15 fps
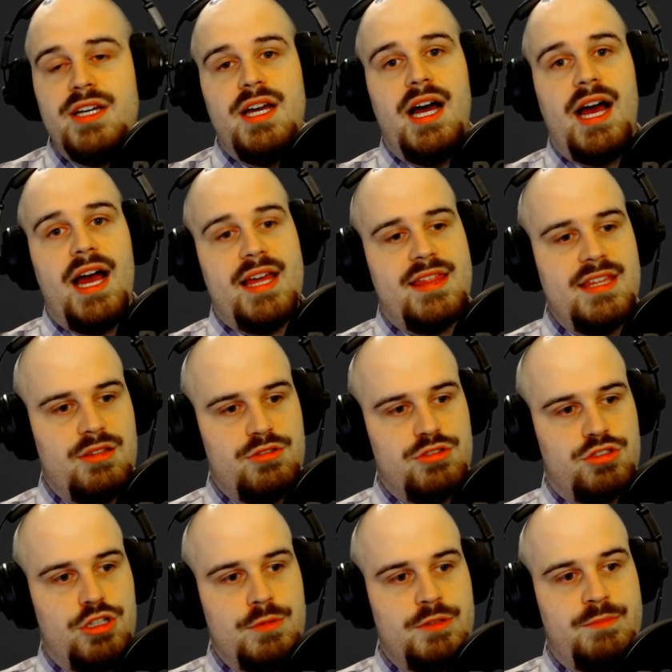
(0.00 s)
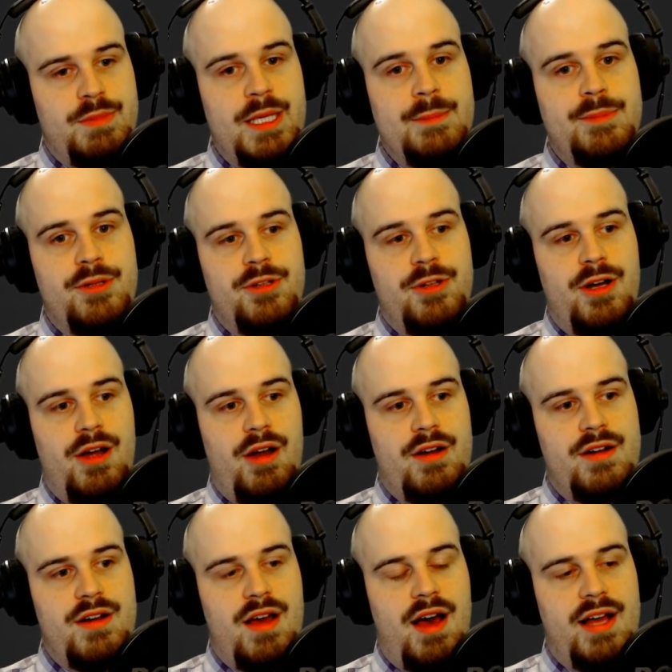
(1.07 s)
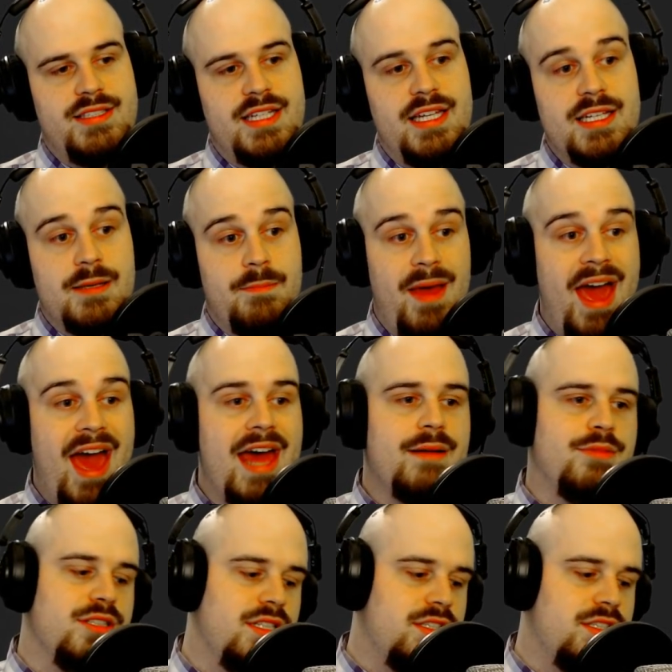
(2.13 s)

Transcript: I think those groups of people are not incompatible.